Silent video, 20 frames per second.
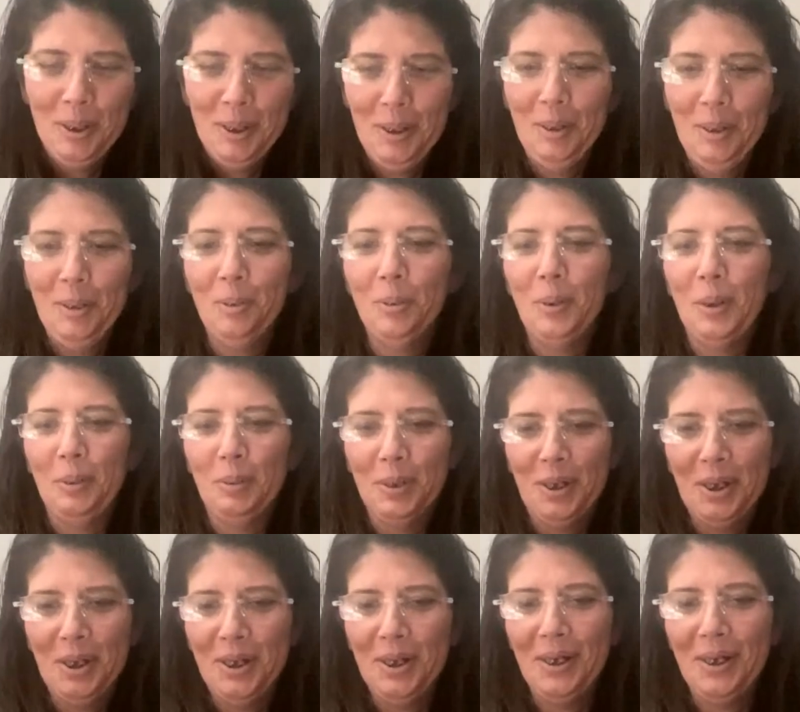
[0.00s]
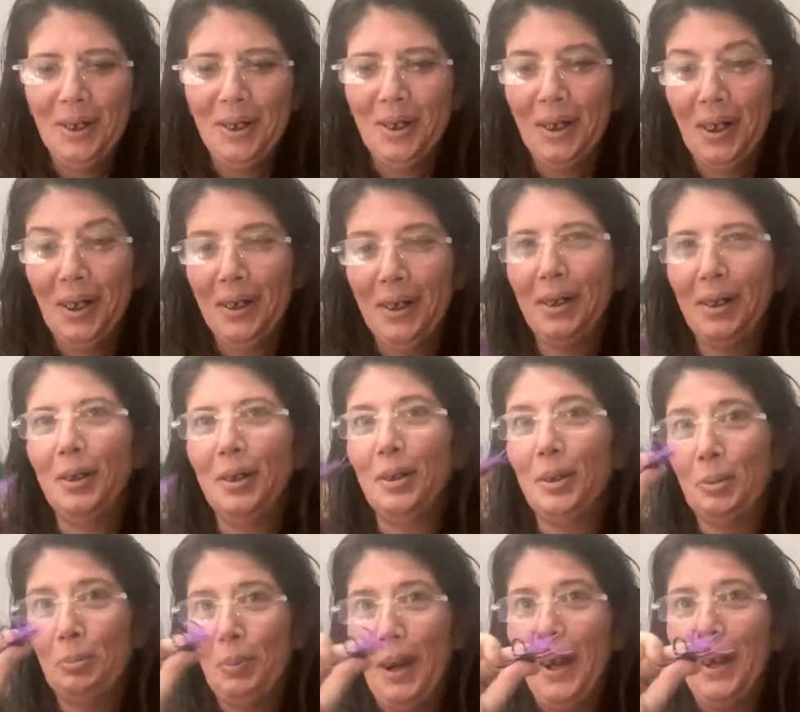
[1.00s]
We were just discussing
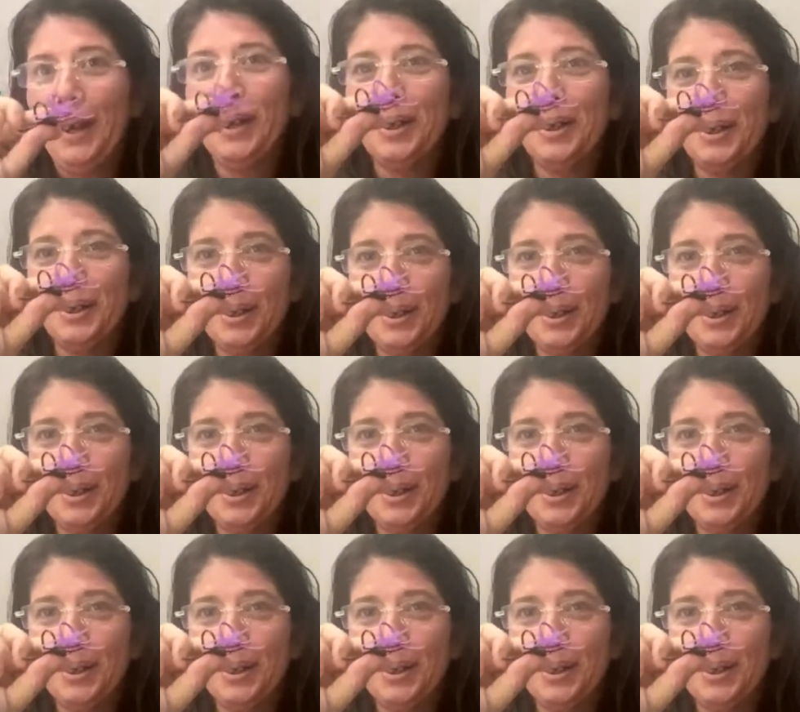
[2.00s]
spiders.